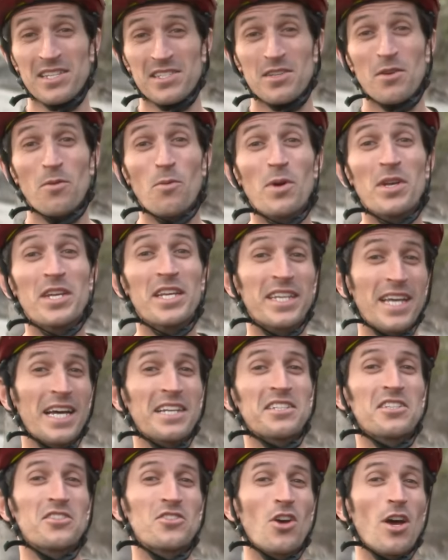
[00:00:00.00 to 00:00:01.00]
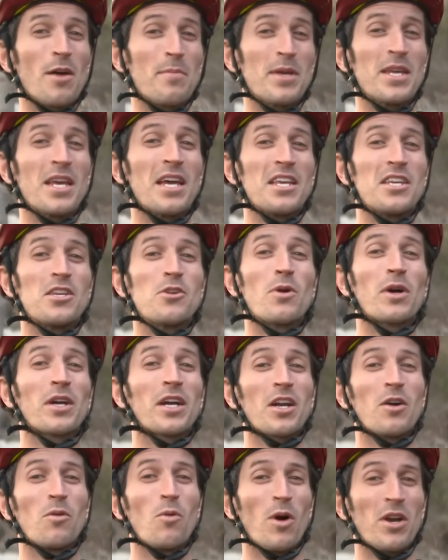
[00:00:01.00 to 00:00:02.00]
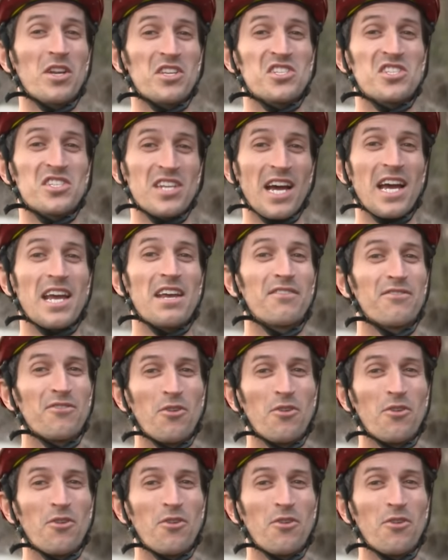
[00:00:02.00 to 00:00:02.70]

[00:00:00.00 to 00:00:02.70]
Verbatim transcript: us, when you get to Derby, you are gonna wanna stay